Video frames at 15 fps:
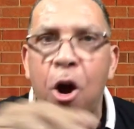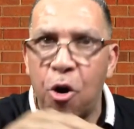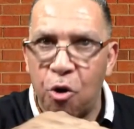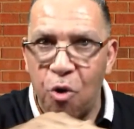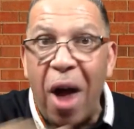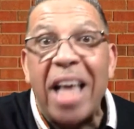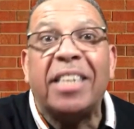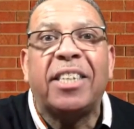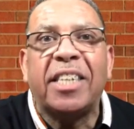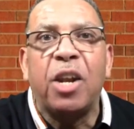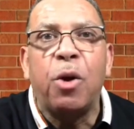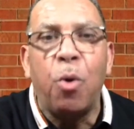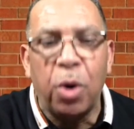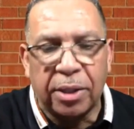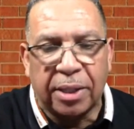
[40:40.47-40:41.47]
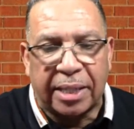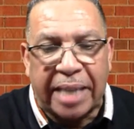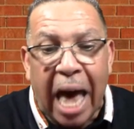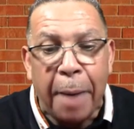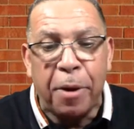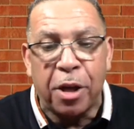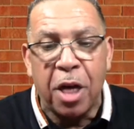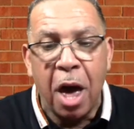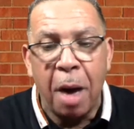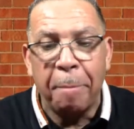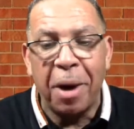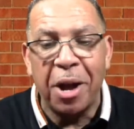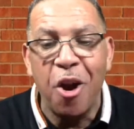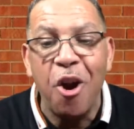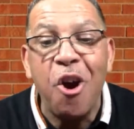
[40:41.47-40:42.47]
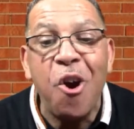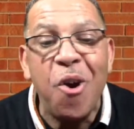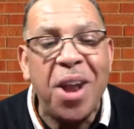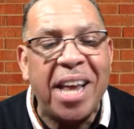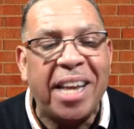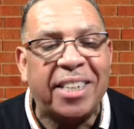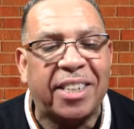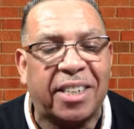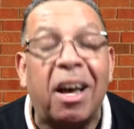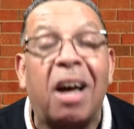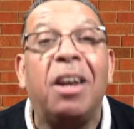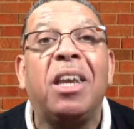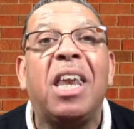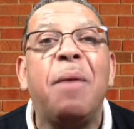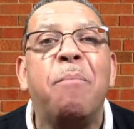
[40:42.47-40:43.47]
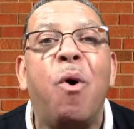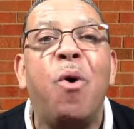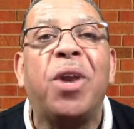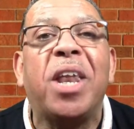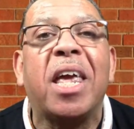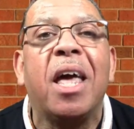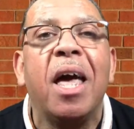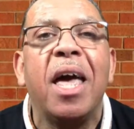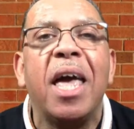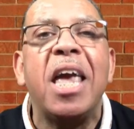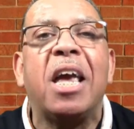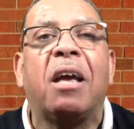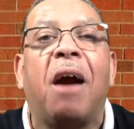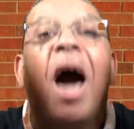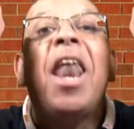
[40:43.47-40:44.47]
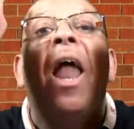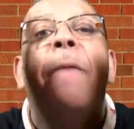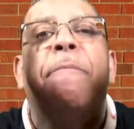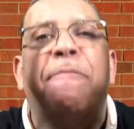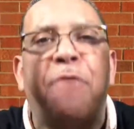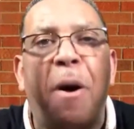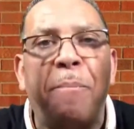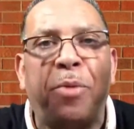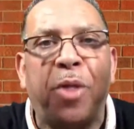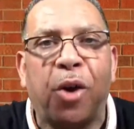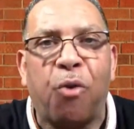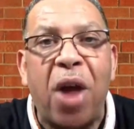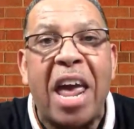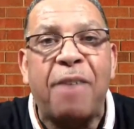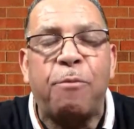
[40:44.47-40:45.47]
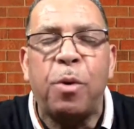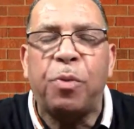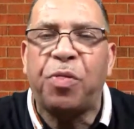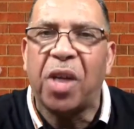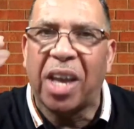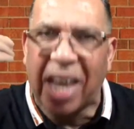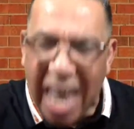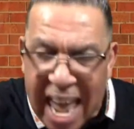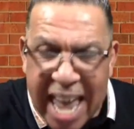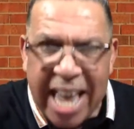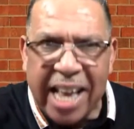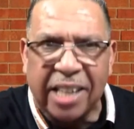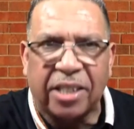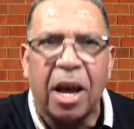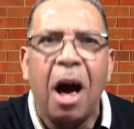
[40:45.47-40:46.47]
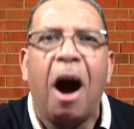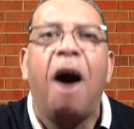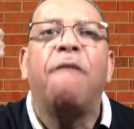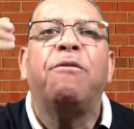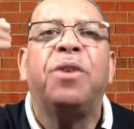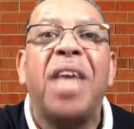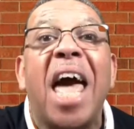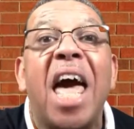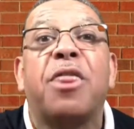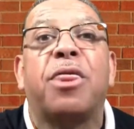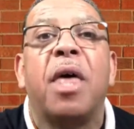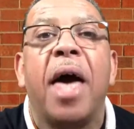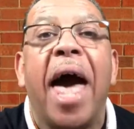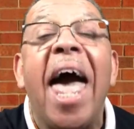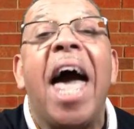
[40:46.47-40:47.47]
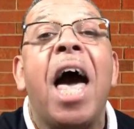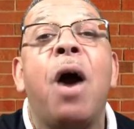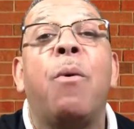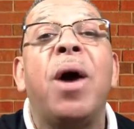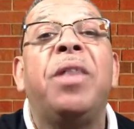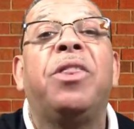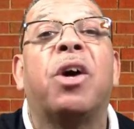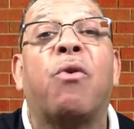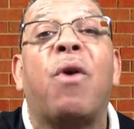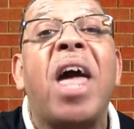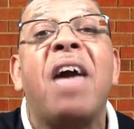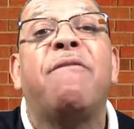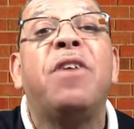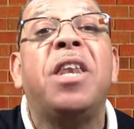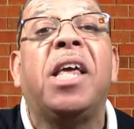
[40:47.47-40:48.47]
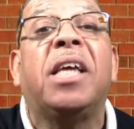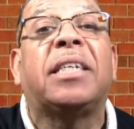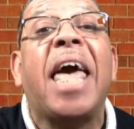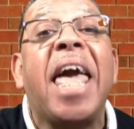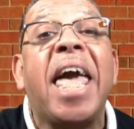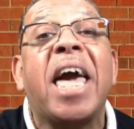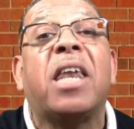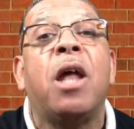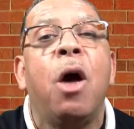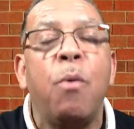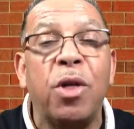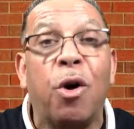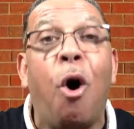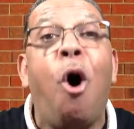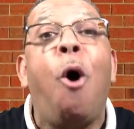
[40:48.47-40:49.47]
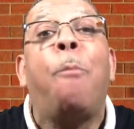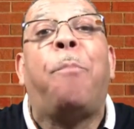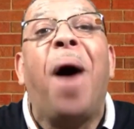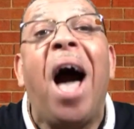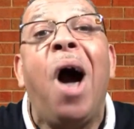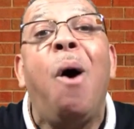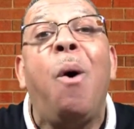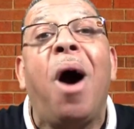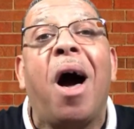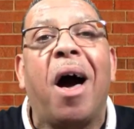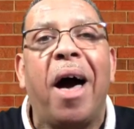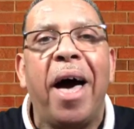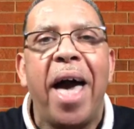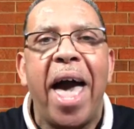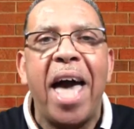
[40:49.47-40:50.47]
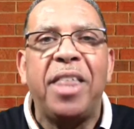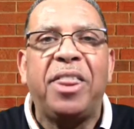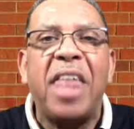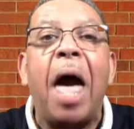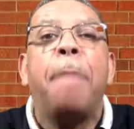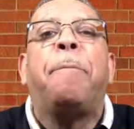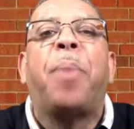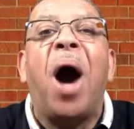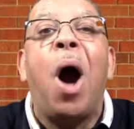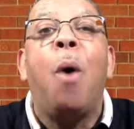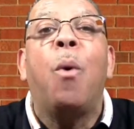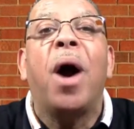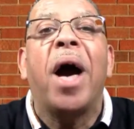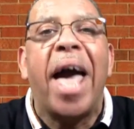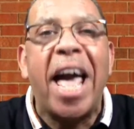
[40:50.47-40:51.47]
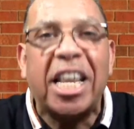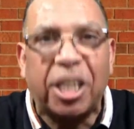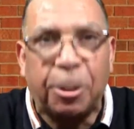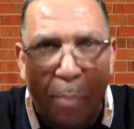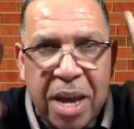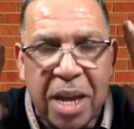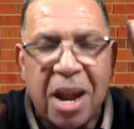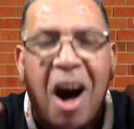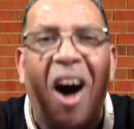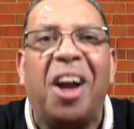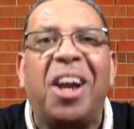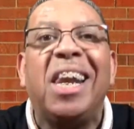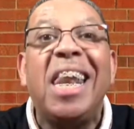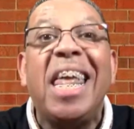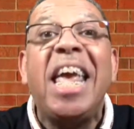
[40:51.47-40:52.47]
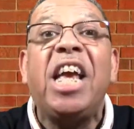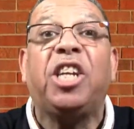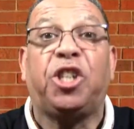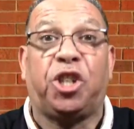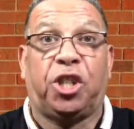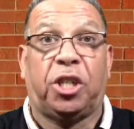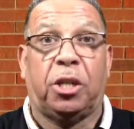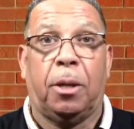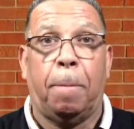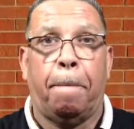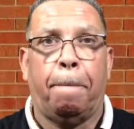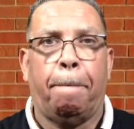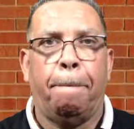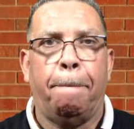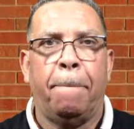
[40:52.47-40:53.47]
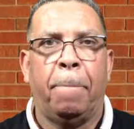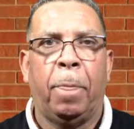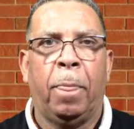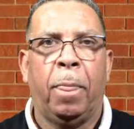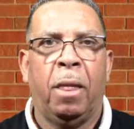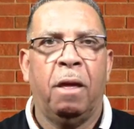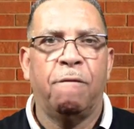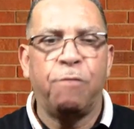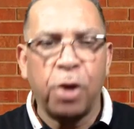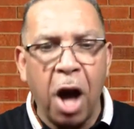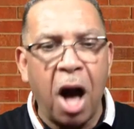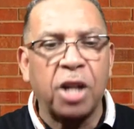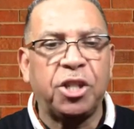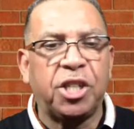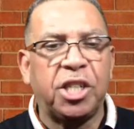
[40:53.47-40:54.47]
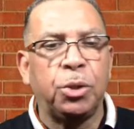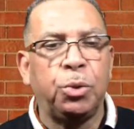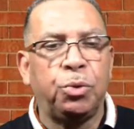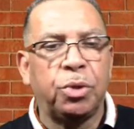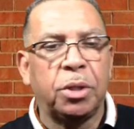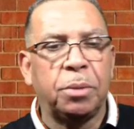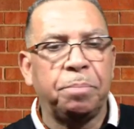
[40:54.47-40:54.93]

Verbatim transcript: rested on Sabbath, but early Sunday morning, he got up from the grave with the keys of death, hell, and the grave in his hand with all power. And that power has been unleashed for God's children.